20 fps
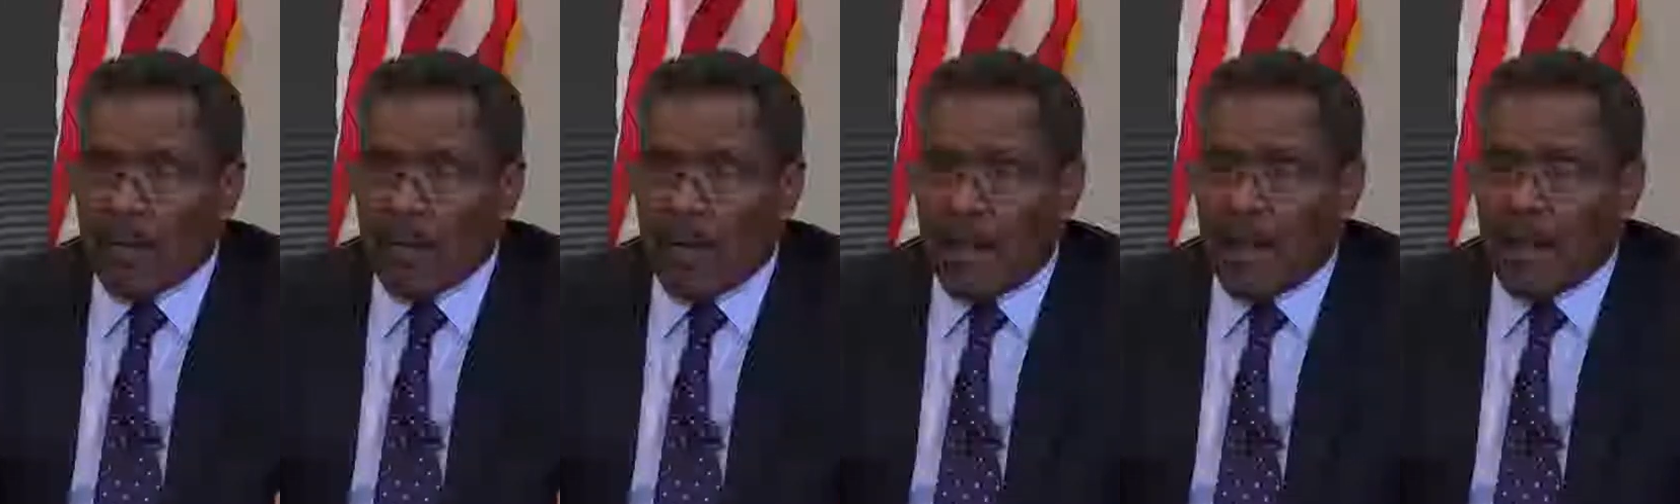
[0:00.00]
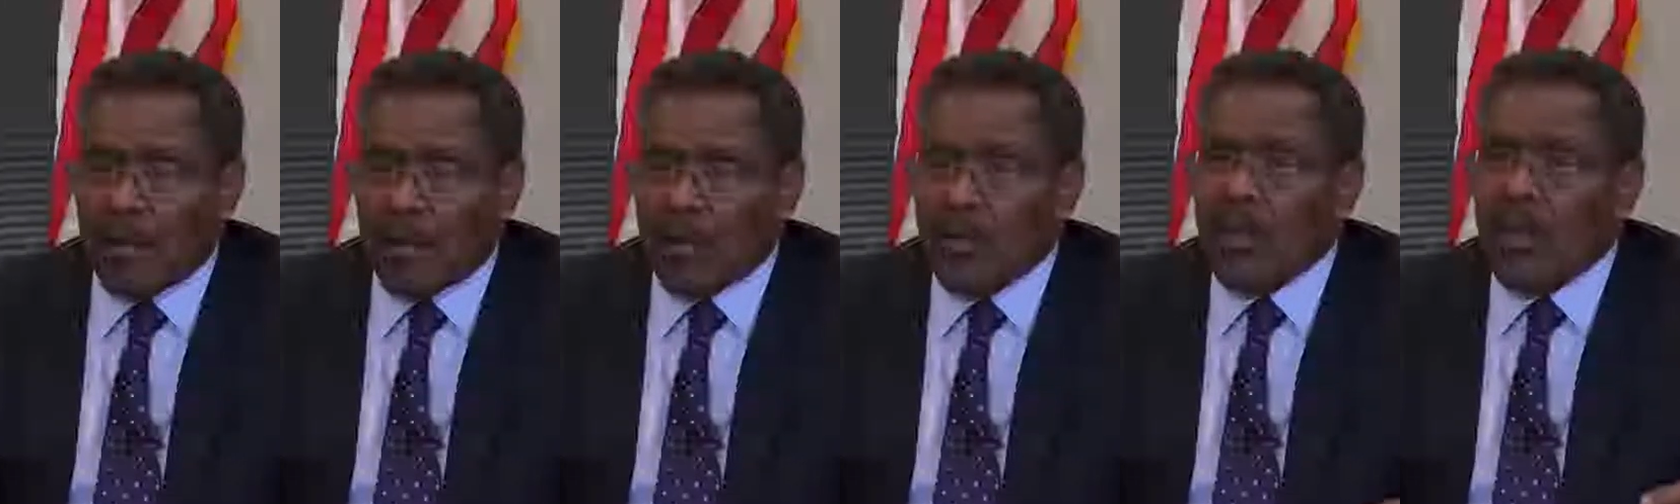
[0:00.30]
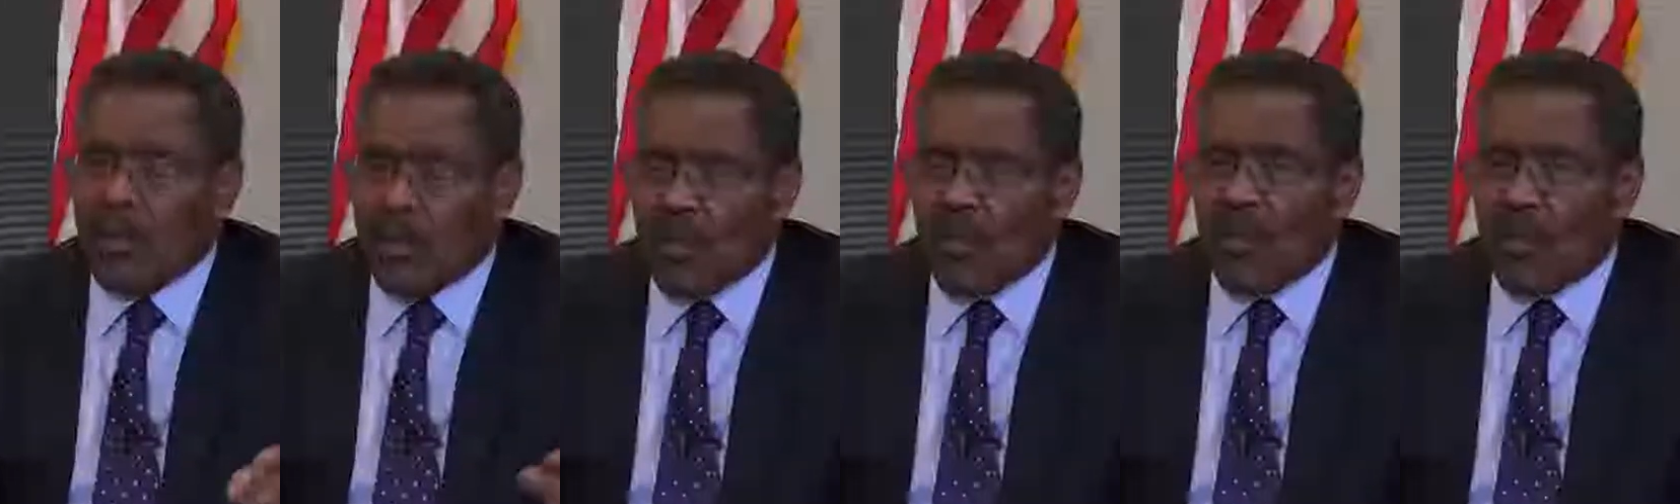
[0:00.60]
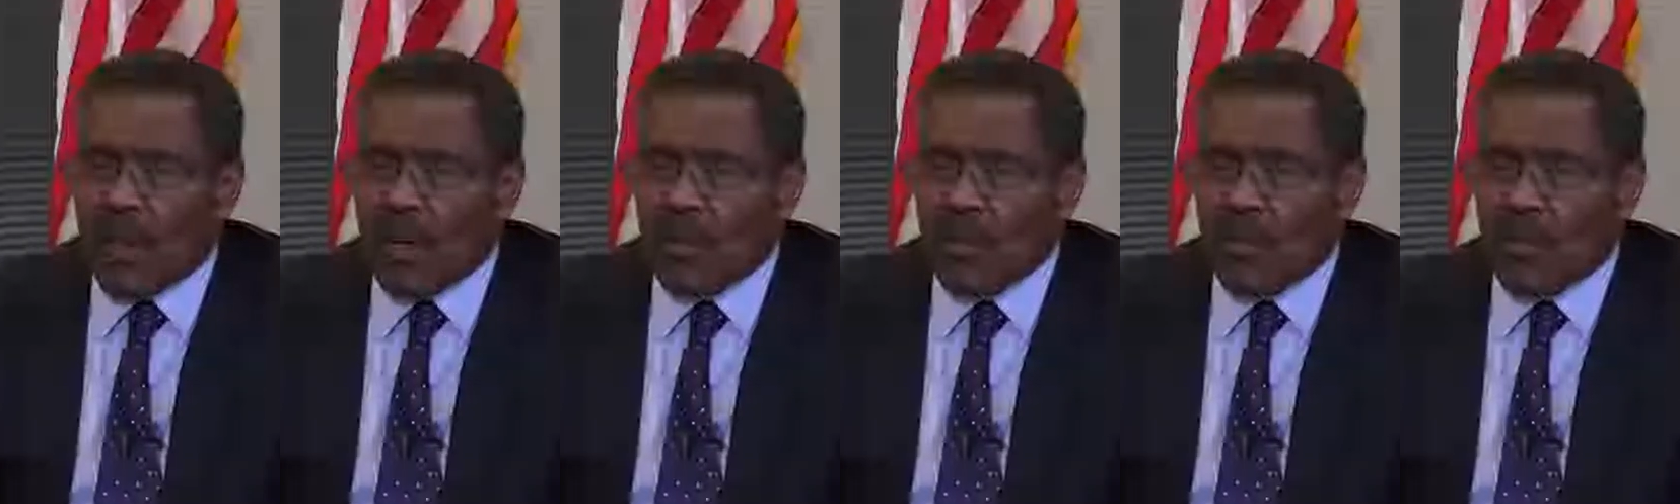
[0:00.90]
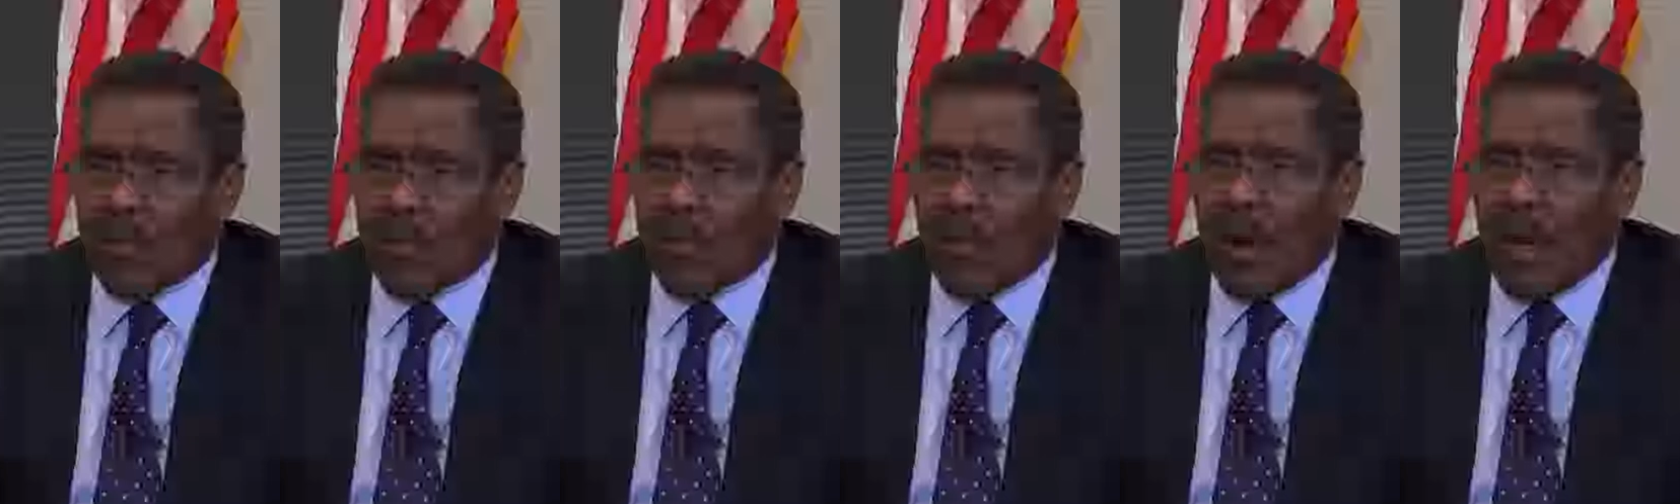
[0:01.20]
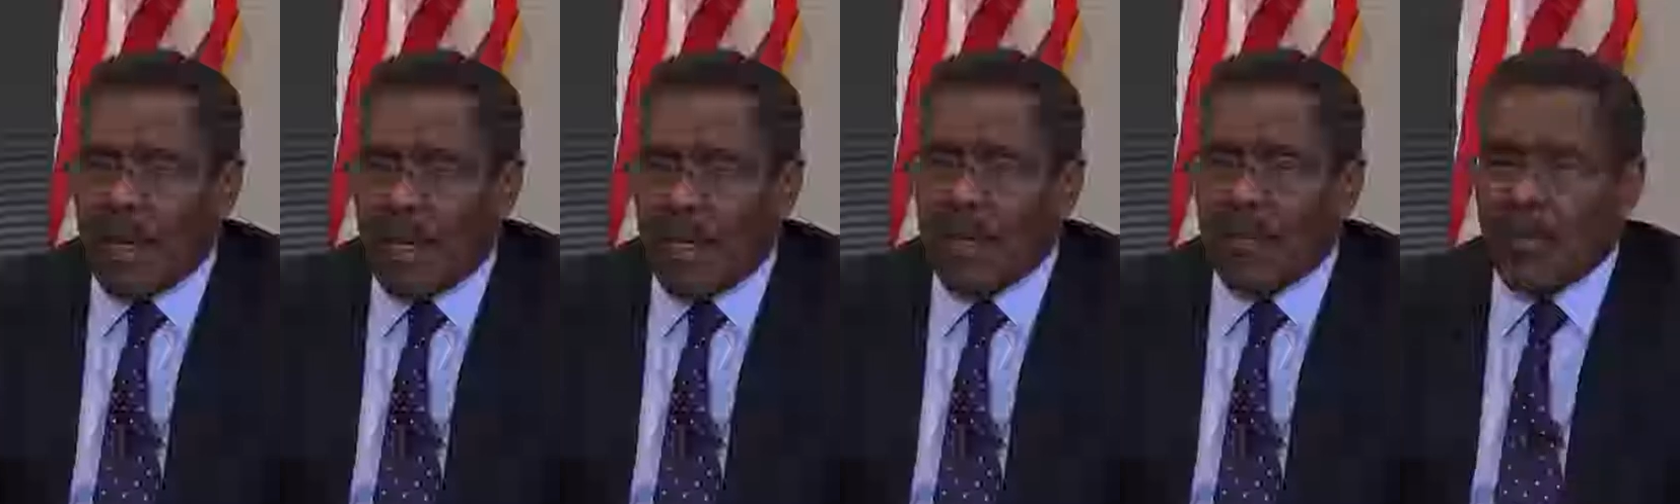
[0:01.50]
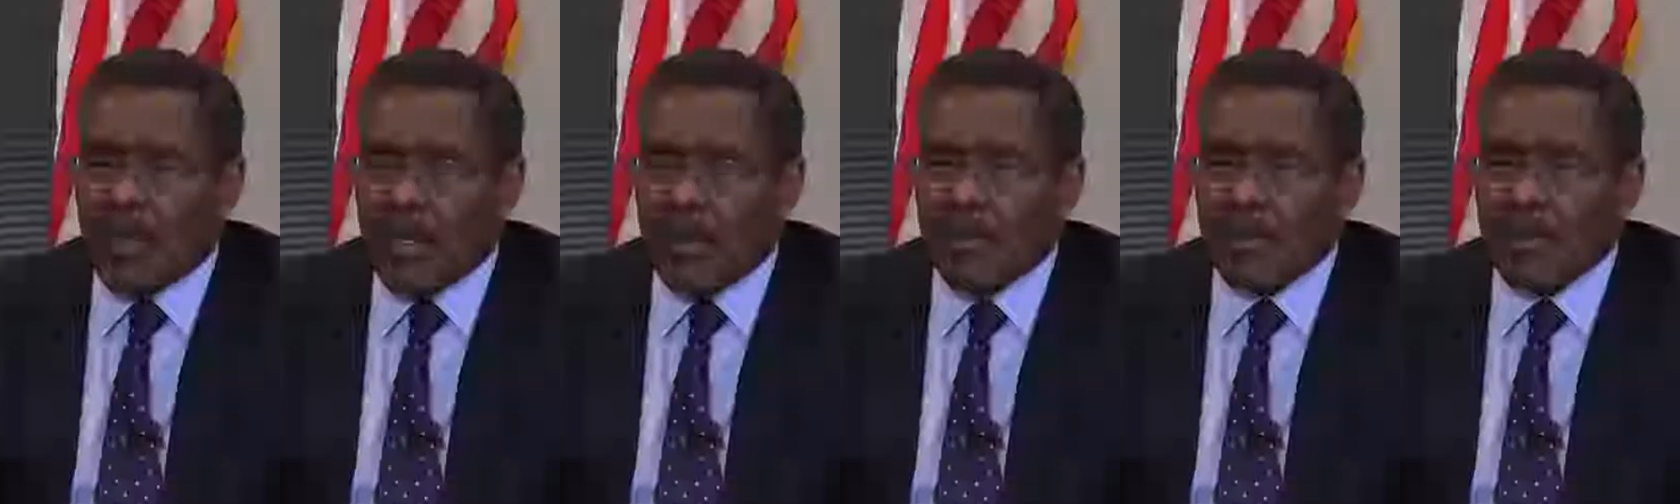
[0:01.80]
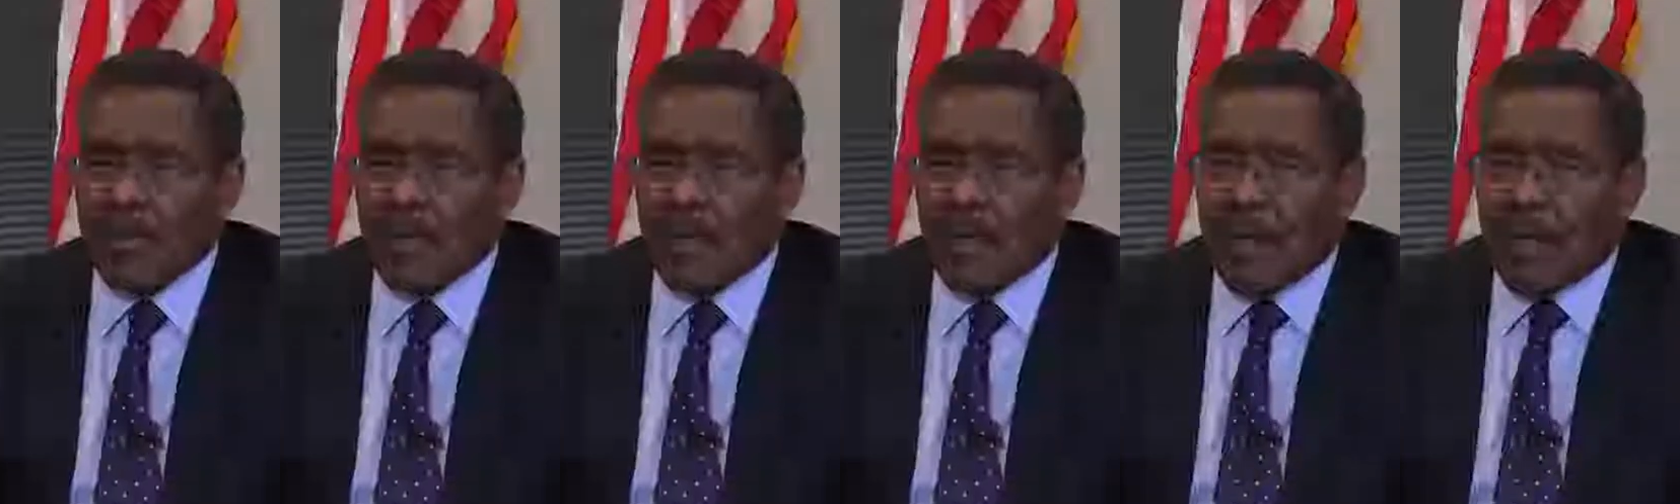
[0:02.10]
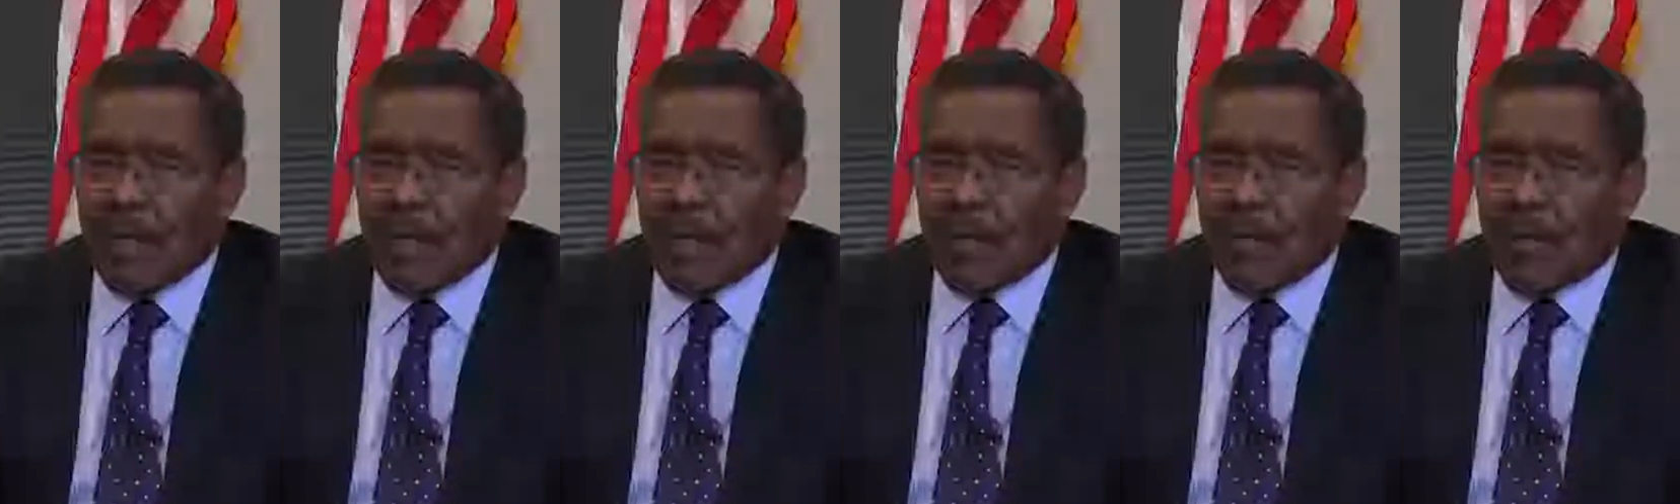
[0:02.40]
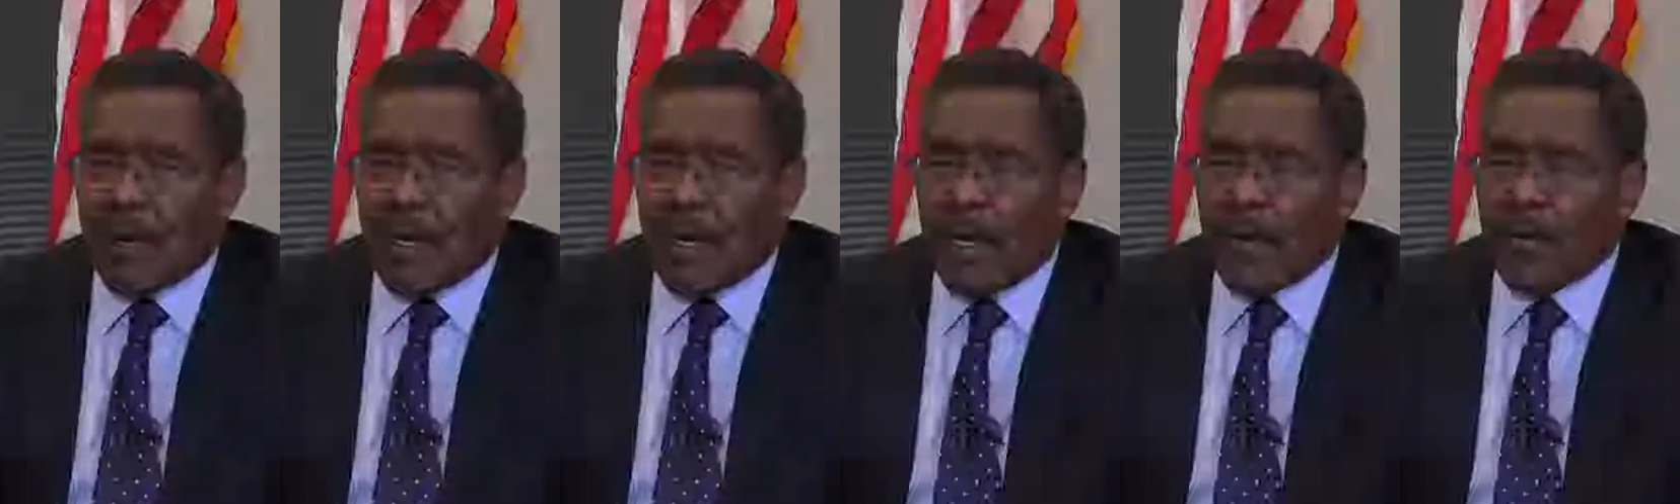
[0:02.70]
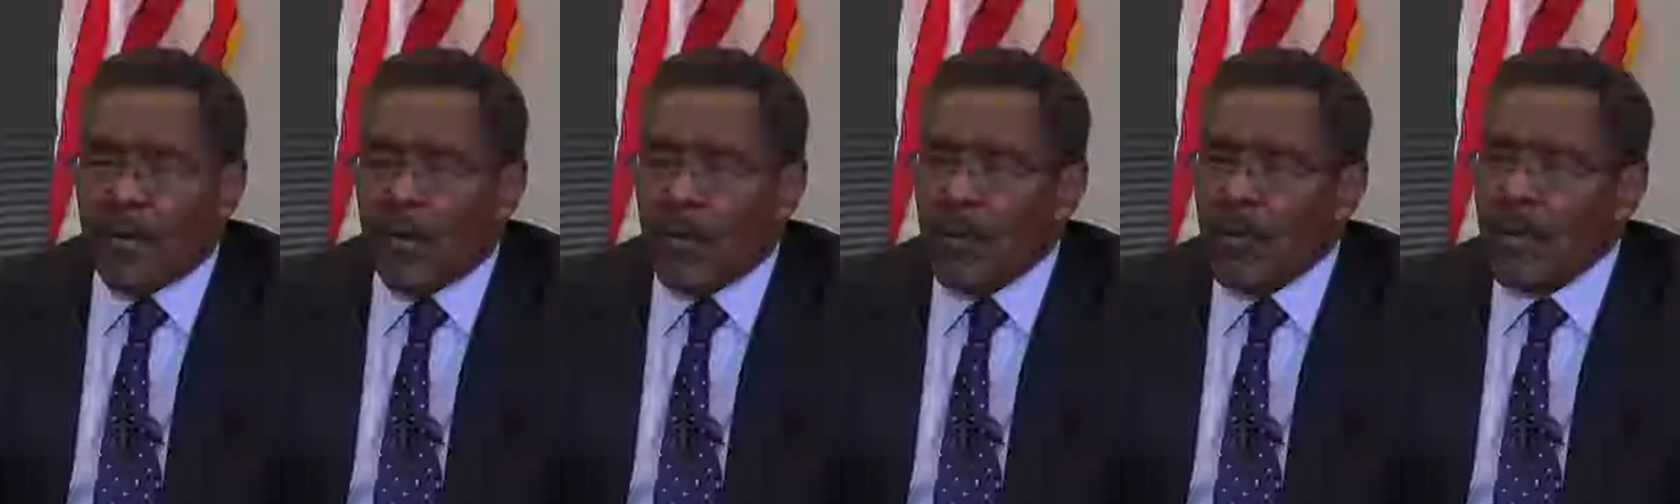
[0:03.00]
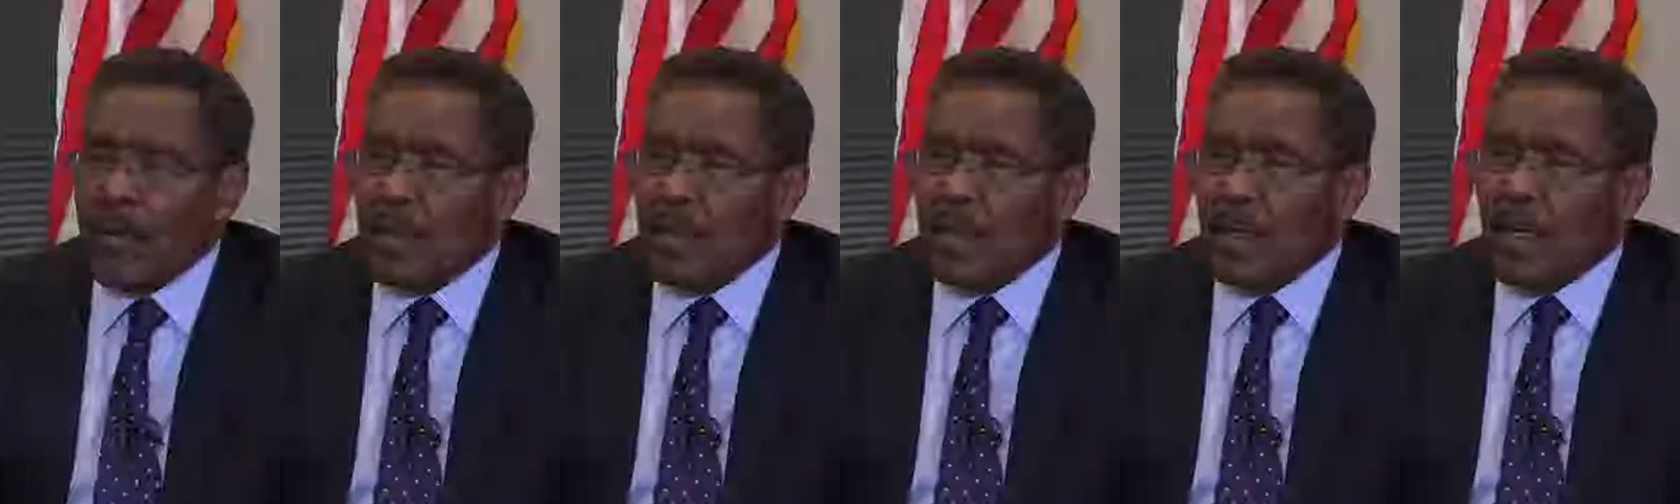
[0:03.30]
I think it was a Friday evening, Friday afternoon.